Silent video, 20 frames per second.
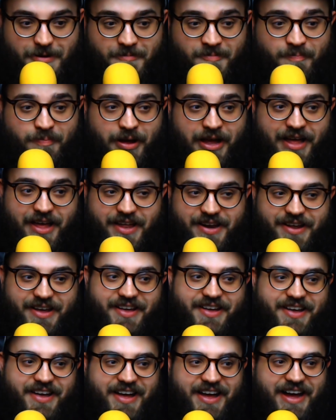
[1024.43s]
but
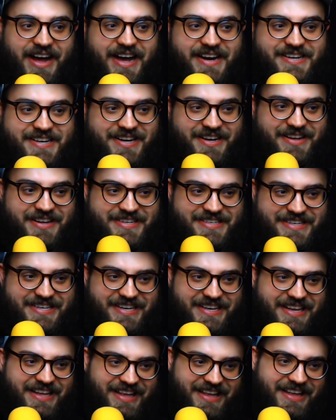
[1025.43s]
I just,
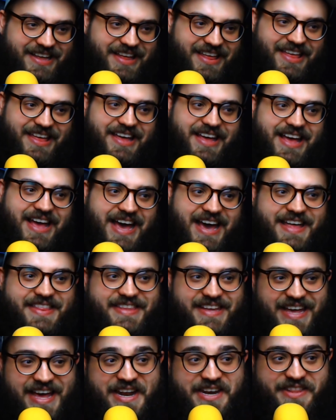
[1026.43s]
at
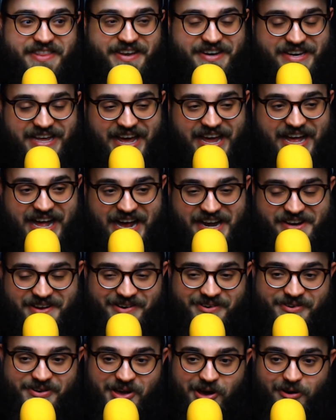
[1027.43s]
the end of the day, I
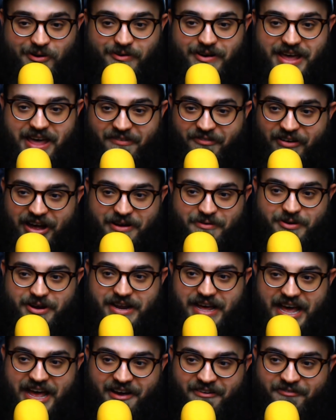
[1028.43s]
don't know if I would
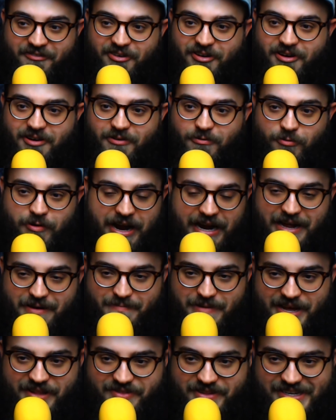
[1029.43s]
ever
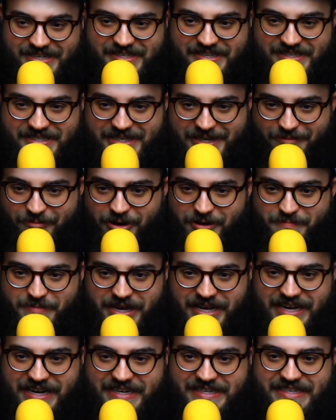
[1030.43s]
recommend this to someone
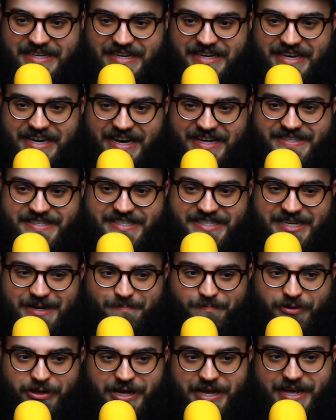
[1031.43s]
because it
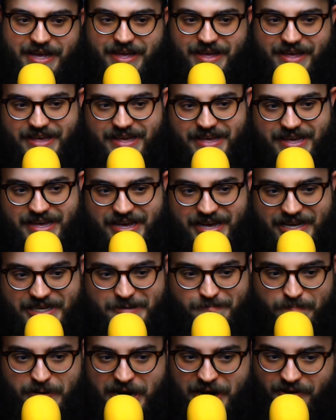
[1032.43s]
simply is
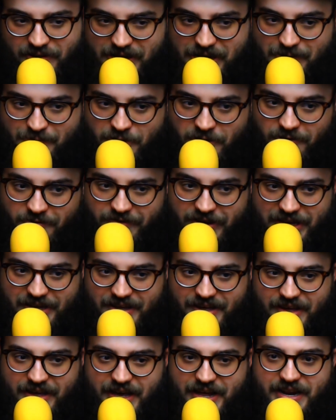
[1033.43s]
barely a movie.
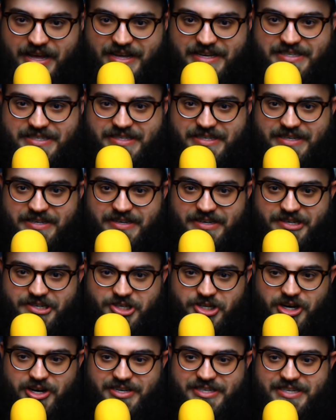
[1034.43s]
It is
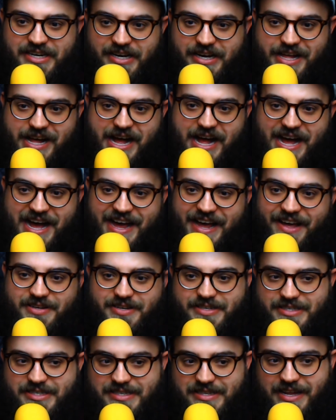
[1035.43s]
just a guy
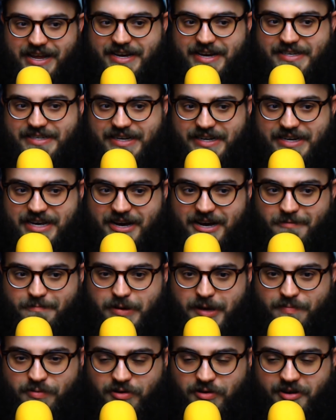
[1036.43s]
slicing down
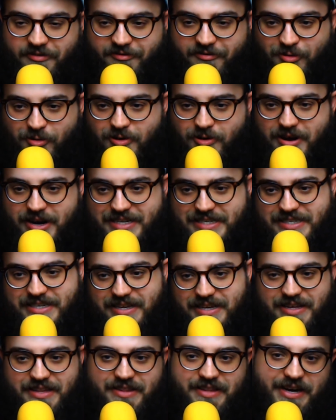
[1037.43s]
people in a forest,
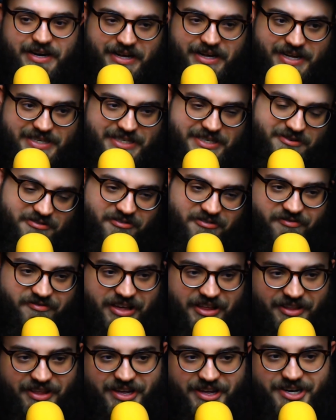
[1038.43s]
then he gets to a
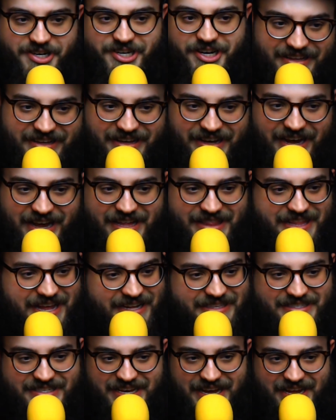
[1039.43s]
village, and
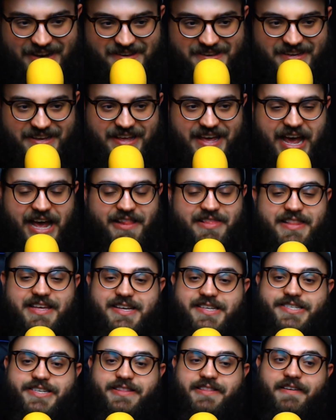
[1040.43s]
that's it. At
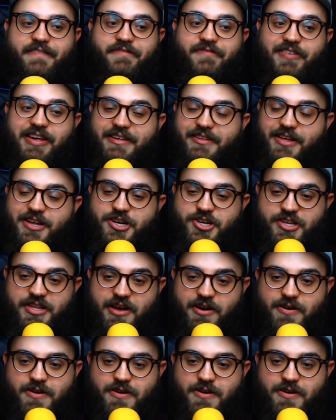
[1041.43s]
least in the village, though,